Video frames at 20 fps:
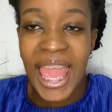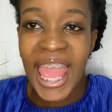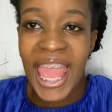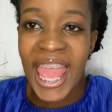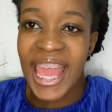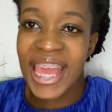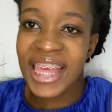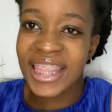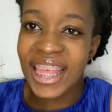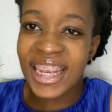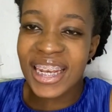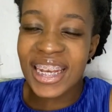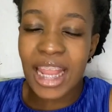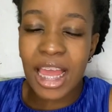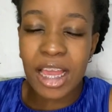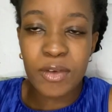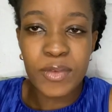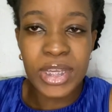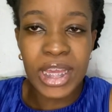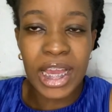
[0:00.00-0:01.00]
And then now
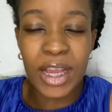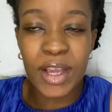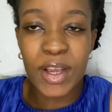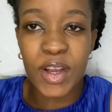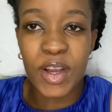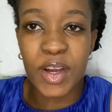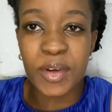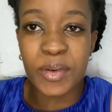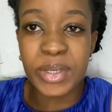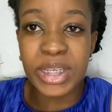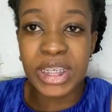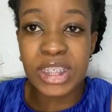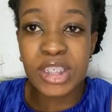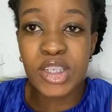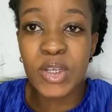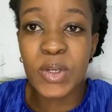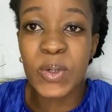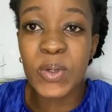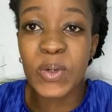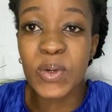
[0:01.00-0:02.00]
we are going
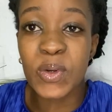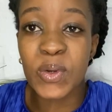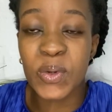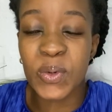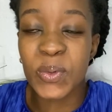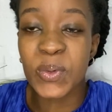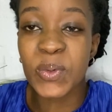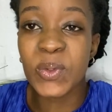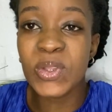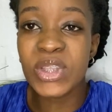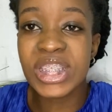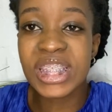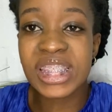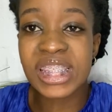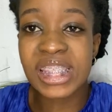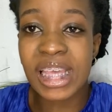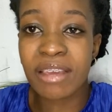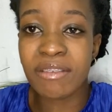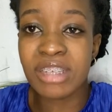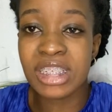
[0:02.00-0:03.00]
to rule
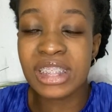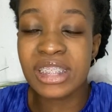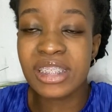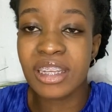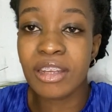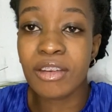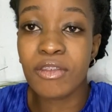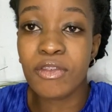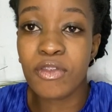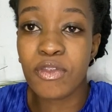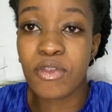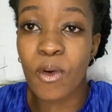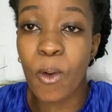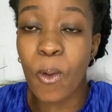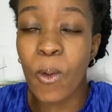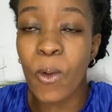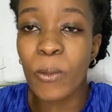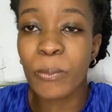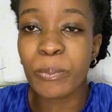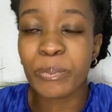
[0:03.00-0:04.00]
17.4,